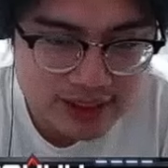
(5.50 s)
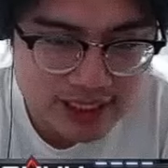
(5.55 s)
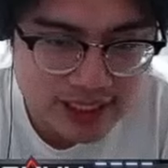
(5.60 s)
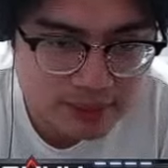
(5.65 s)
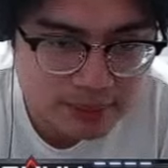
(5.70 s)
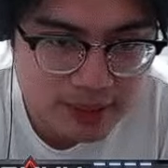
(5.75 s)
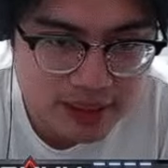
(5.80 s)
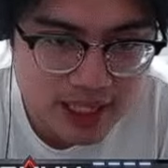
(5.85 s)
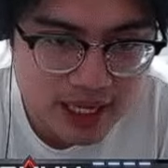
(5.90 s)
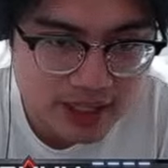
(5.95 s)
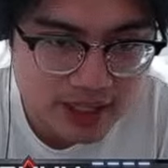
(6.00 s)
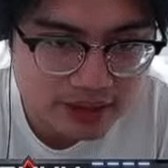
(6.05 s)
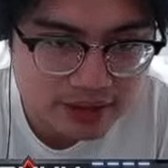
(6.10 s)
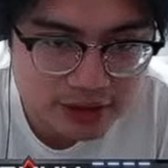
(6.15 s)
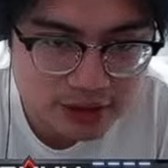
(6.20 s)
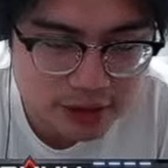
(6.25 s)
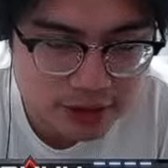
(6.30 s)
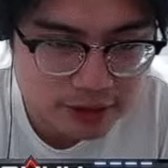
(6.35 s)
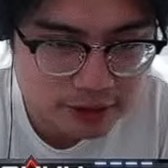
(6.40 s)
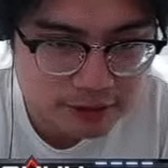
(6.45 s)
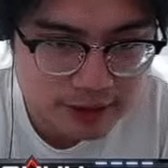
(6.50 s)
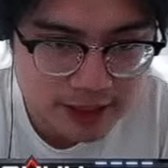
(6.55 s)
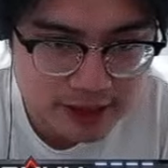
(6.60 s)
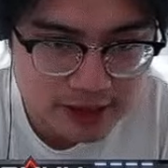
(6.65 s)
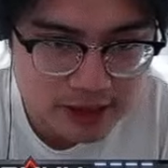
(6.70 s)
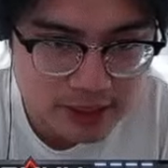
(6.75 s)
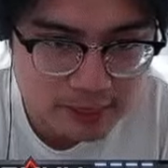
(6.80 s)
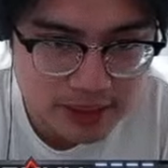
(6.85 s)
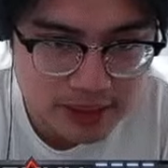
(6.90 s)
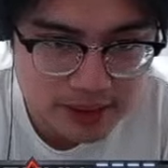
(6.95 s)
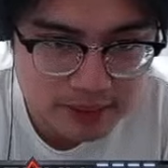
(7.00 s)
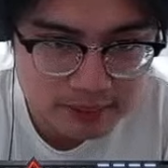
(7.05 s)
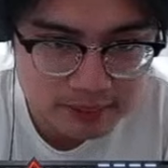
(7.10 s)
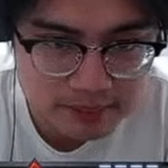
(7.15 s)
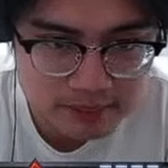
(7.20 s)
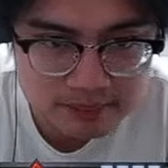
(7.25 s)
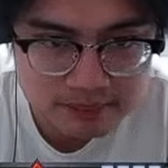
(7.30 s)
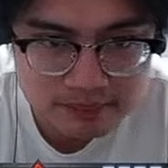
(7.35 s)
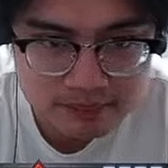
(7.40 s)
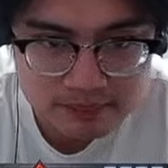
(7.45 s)
help a lot on turtle fights, a B.
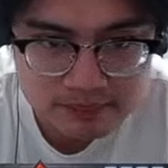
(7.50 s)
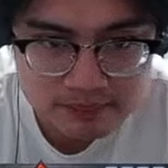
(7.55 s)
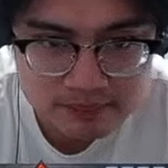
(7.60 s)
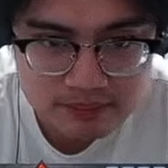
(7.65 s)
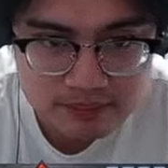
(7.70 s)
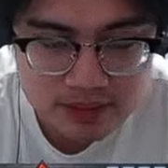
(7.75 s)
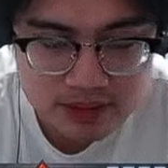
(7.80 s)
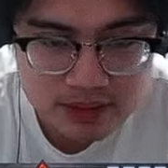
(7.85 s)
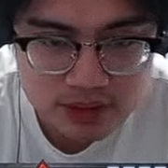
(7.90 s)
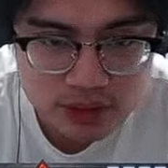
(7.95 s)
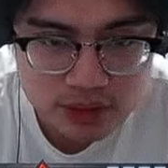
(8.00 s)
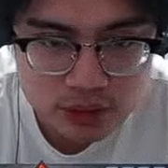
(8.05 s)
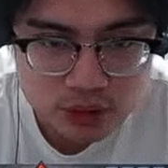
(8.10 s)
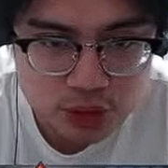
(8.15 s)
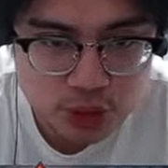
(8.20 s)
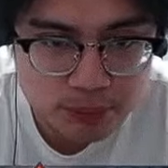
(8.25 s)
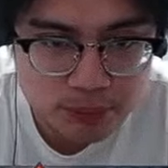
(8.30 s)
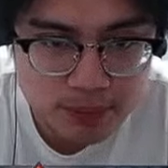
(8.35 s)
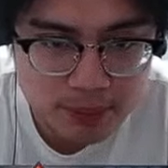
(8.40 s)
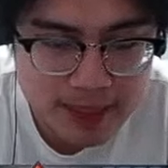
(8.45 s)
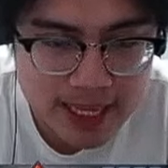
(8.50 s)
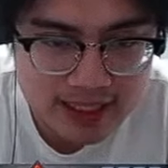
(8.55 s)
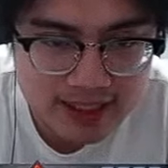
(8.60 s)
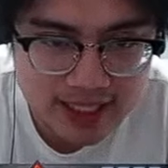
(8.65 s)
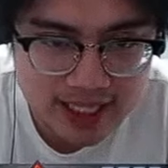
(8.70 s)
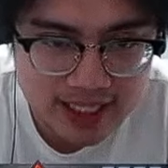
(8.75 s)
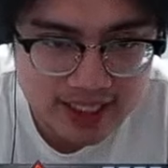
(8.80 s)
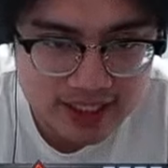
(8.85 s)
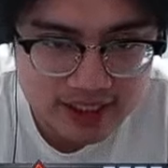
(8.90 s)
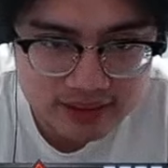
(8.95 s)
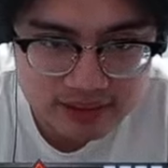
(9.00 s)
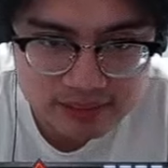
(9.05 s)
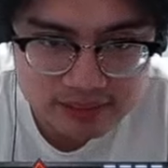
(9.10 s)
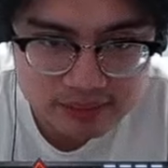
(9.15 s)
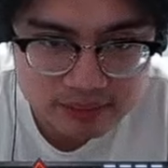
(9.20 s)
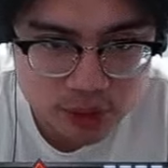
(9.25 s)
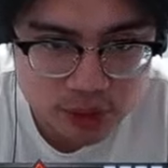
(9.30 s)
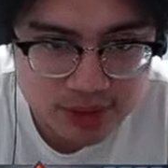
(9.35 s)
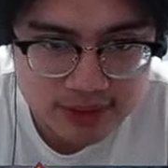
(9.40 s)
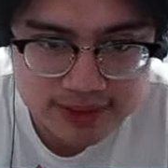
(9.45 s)
Super bad laning.
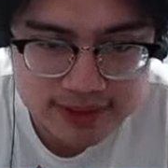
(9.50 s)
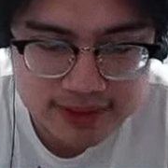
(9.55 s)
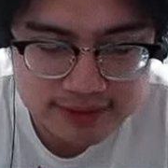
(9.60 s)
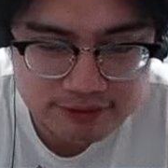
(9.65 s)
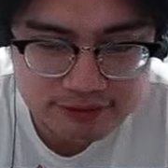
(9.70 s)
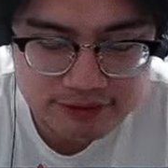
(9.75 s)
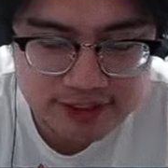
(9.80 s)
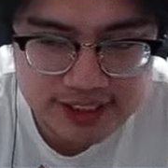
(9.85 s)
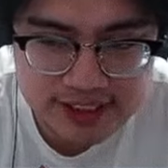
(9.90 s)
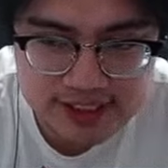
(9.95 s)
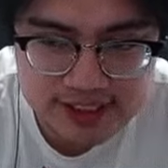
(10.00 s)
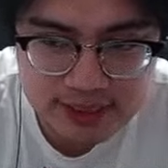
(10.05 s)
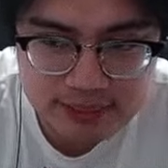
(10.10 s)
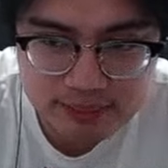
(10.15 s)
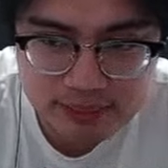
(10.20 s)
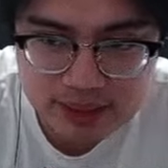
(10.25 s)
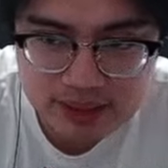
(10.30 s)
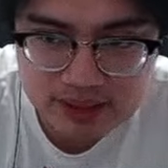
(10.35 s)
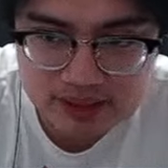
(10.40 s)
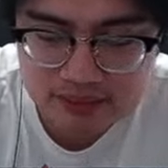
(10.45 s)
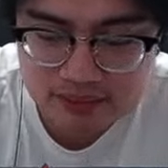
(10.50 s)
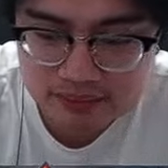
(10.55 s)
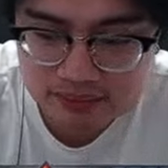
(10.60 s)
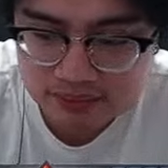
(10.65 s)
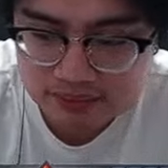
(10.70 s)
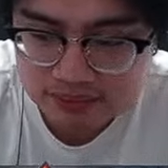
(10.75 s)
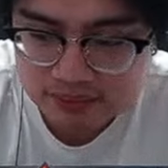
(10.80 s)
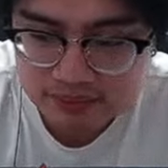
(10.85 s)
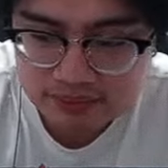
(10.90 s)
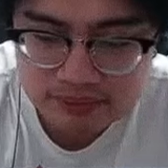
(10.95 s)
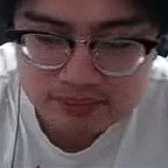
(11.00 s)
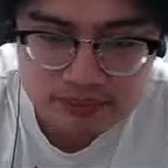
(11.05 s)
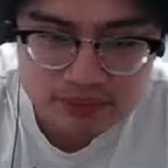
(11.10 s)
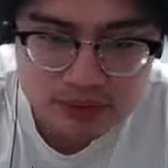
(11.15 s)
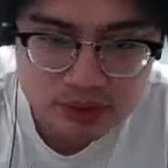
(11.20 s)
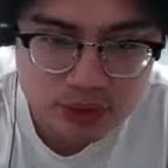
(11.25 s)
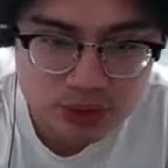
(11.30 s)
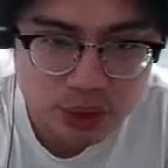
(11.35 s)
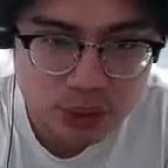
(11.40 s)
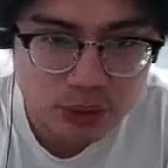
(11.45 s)
You can get freezed at mid.
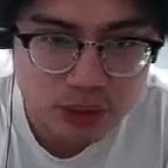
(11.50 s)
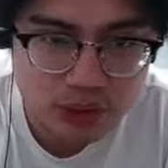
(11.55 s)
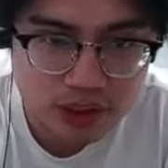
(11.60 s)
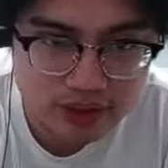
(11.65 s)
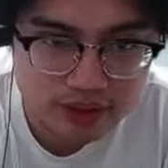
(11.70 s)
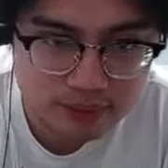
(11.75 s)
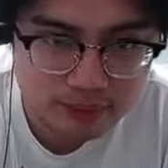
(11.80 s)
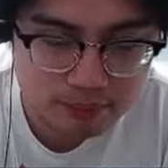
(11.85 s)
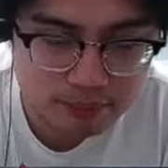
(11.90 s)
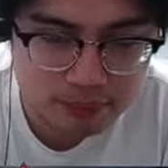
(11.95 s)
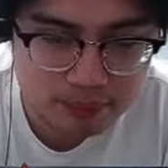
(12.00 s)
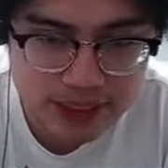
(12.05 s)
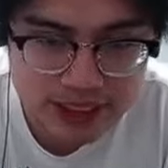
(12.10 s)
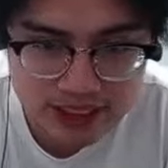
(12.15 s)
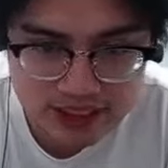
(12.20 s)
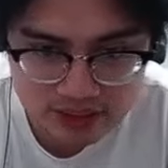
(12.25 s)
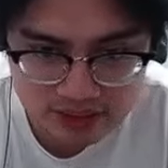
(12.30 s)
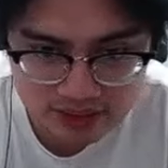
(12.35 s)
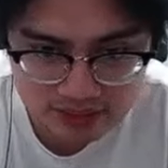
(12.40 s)
So hard. B.